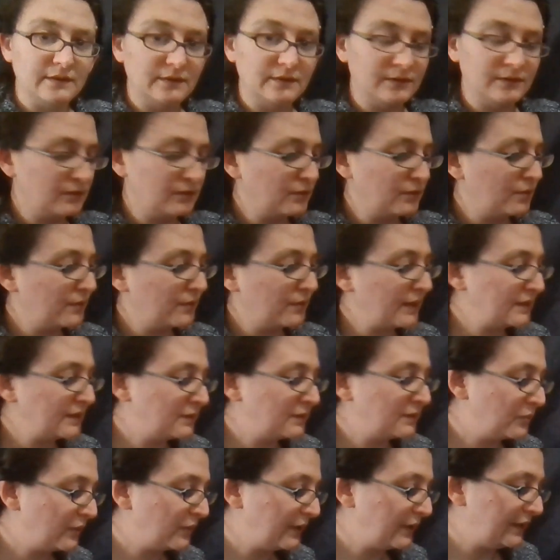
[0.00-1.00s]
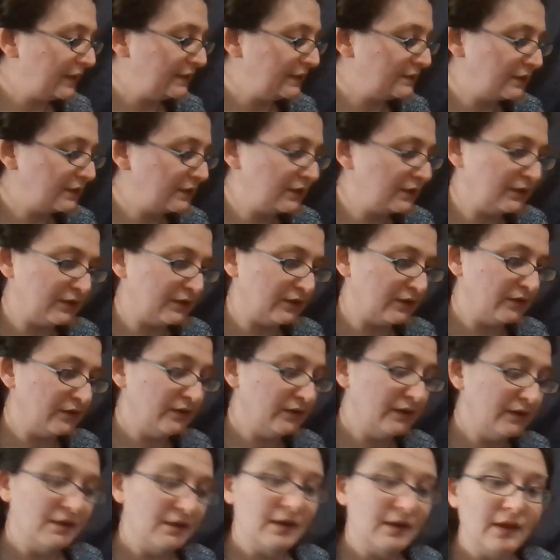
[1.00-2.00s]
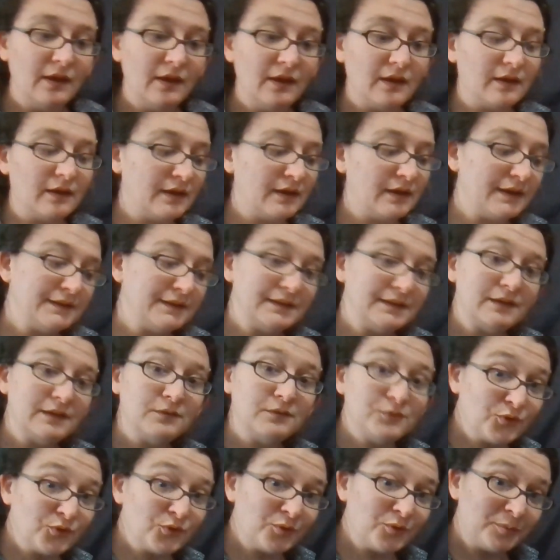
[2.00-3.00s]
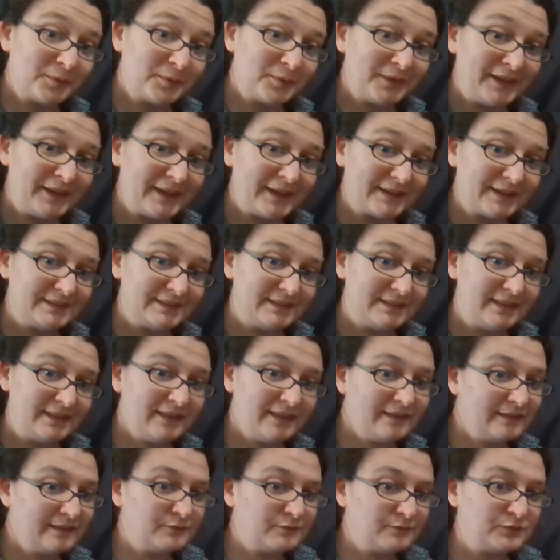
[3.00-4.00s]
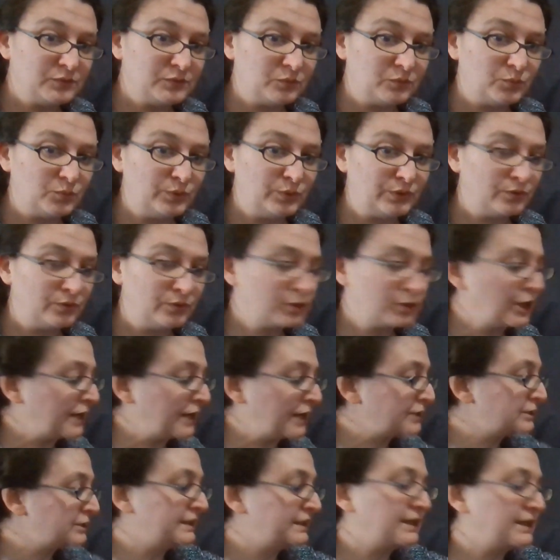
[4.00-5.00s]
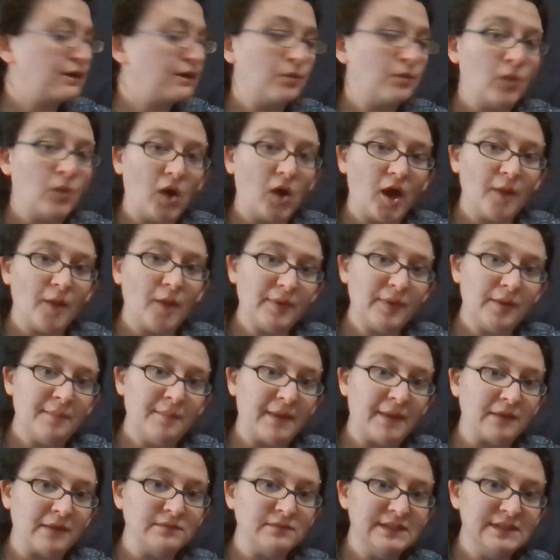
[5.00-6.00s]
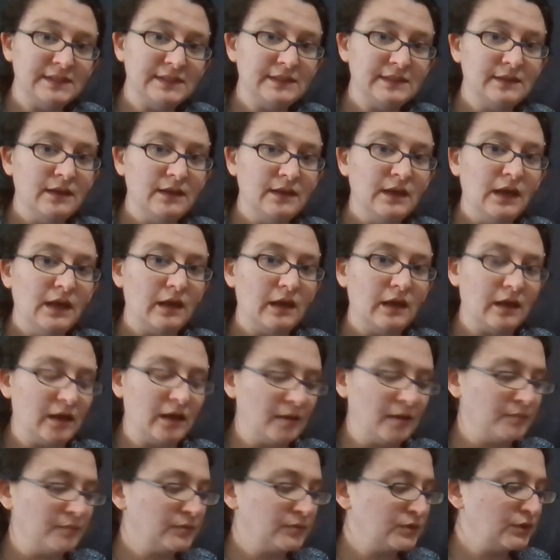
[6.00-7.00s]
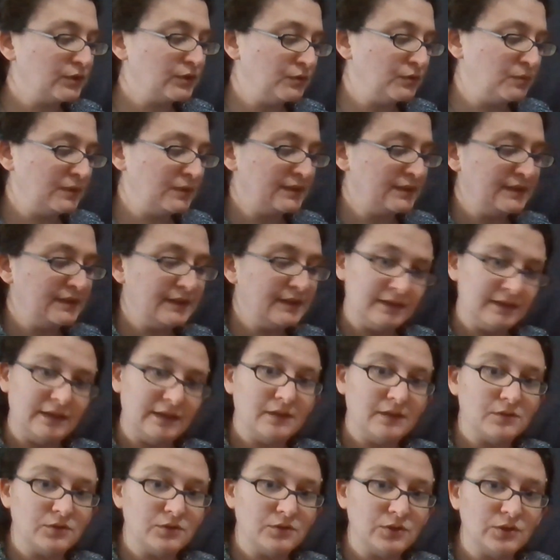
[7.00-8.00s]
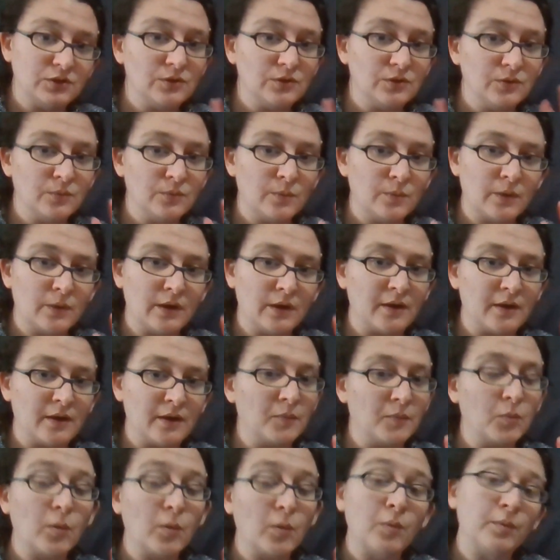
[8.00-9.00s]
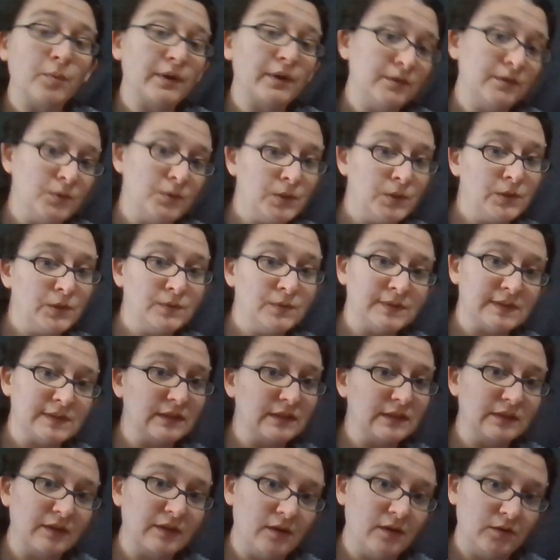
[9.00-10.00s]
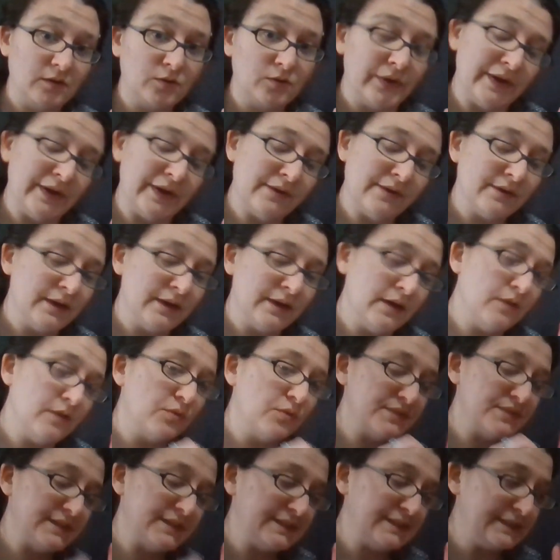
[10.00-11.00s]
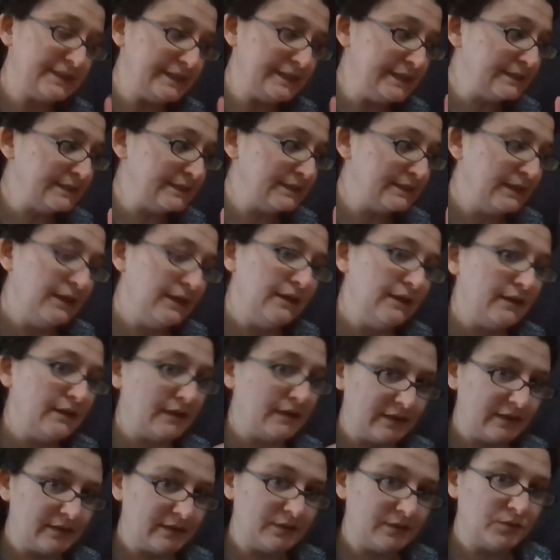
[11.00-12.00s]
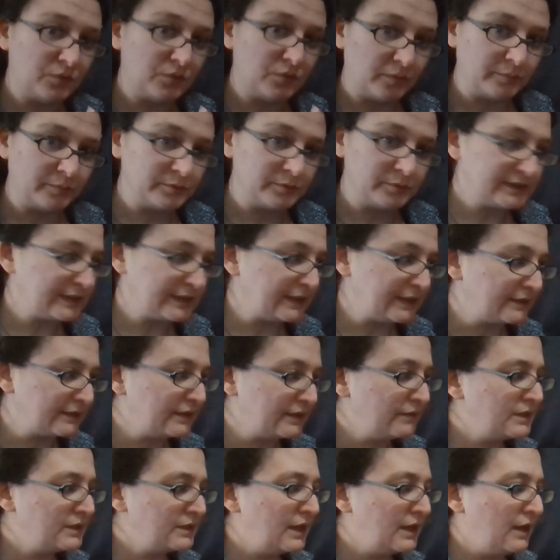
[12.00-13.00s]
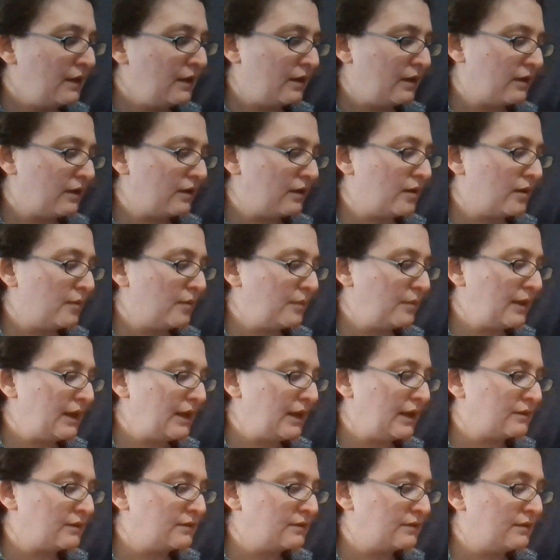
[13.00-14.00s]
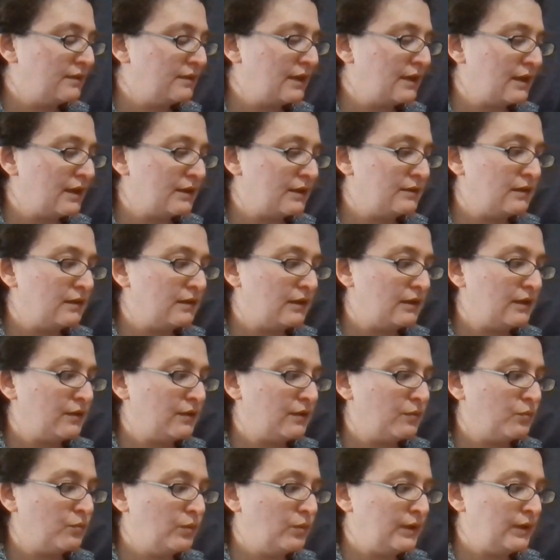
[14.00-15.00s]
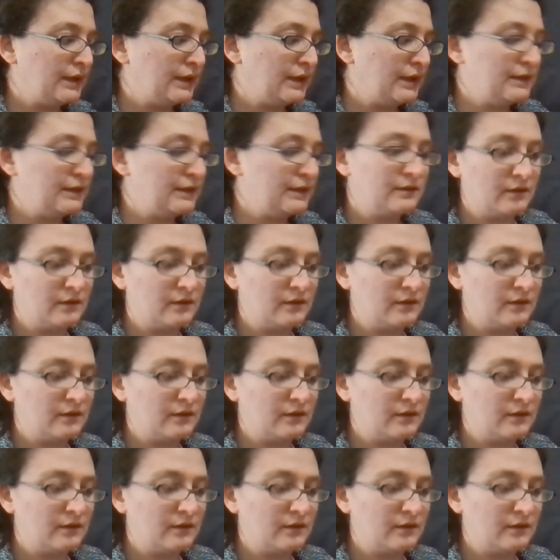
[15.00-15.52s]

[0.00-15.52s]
So that's pretty secure. Now, normally a ski lift will actually go up a mountain. So you would get into what we're going to use as the cargo area or the seat in a normal ski lift. And then it would